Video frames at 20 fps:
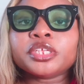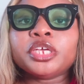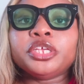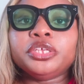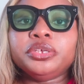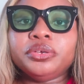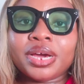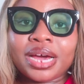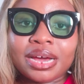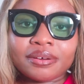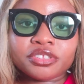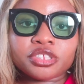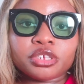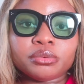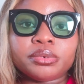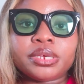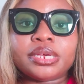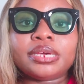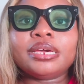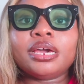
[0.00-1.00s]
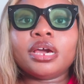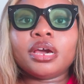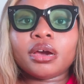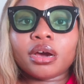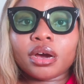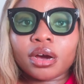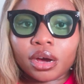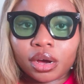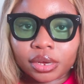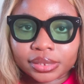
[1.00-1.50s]
You have to be
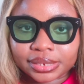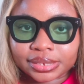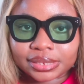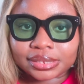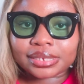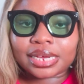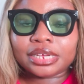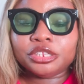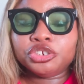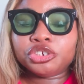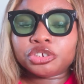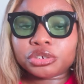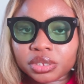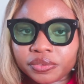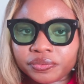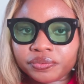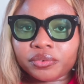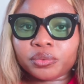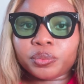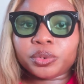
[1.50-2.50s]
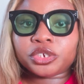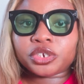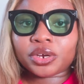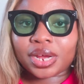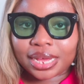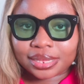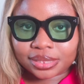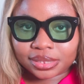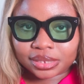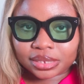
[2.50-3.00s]
honest and truthful with your
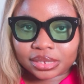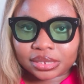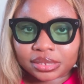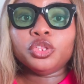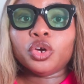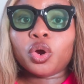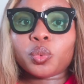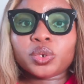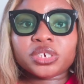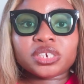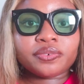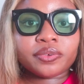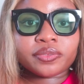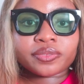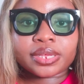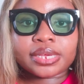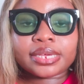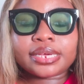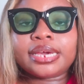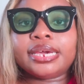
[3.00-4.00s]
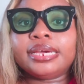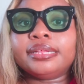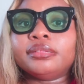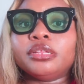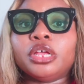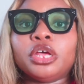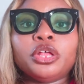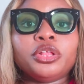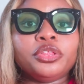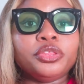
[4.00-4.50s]
answers. No wishful thinking,
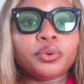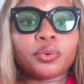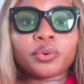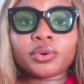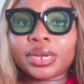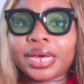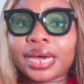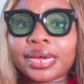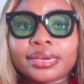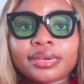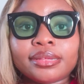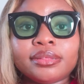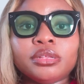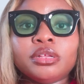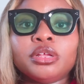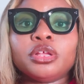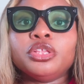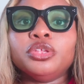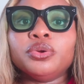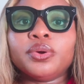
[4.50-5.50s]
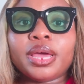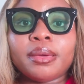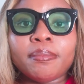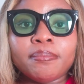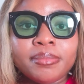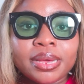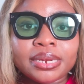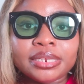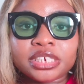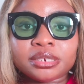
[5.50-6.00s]
no lying, no
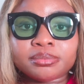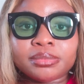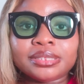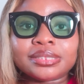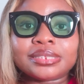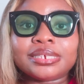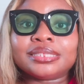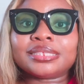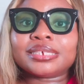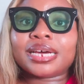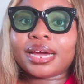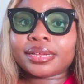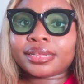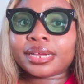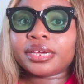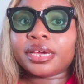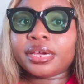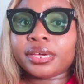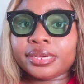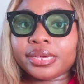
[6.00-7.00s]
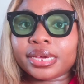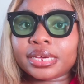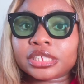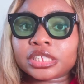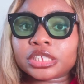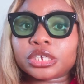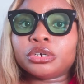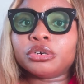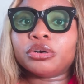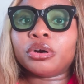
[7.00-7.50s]
embellishment. It's either a
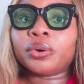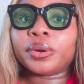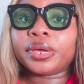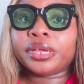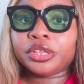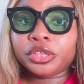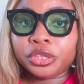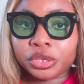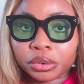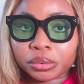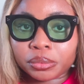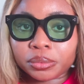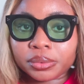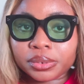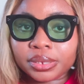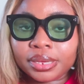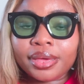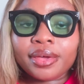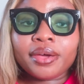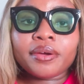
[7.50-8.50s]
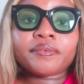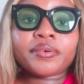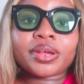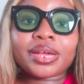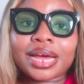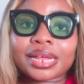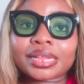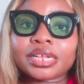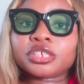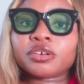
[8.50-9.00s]
yes or a no,
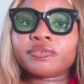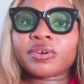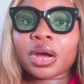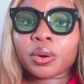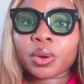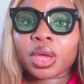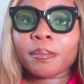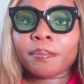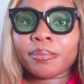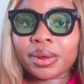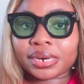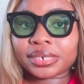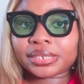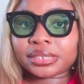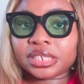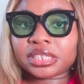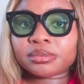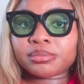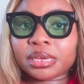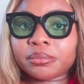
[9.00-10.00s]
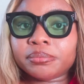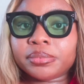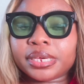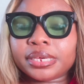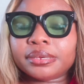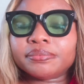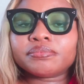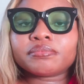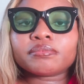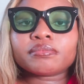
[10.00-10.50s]
regardless of how embarrassing it might be.
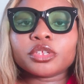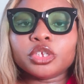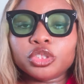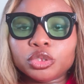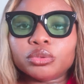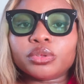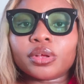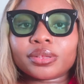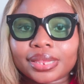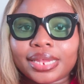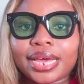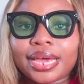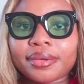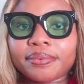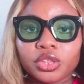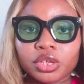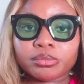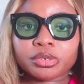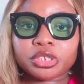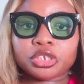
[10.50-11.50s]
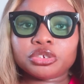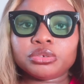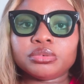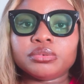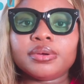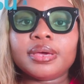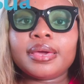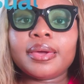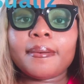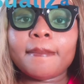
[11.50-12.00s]
Do not lie. Number 2,
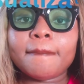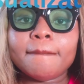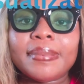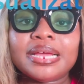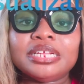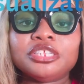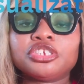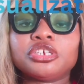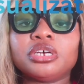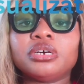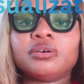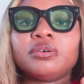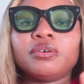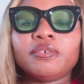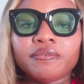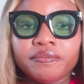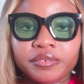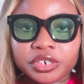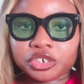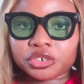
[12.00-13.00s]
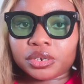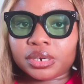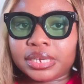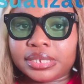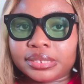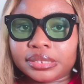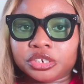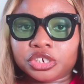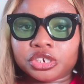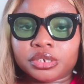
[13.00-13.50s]
mental
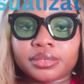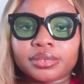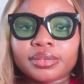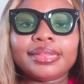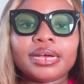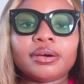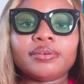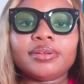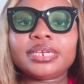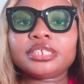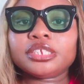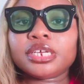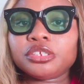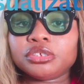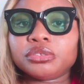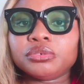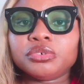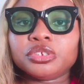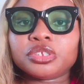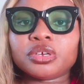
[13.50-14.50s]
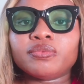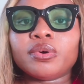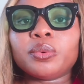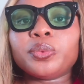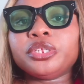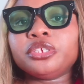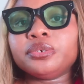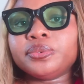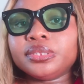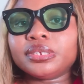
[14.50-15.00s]
visualization. Now let's get to the root of what
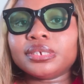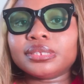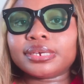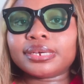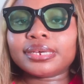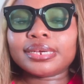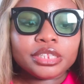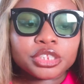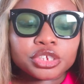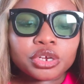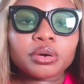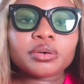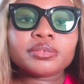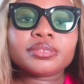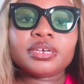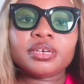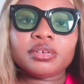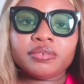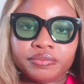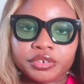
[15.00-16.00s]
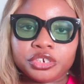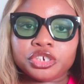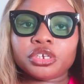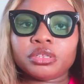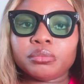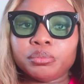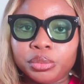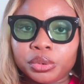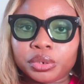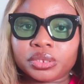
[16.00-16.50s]
we're doing today. It's called a
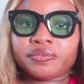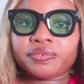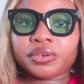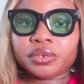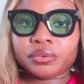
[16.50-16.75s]
vision board for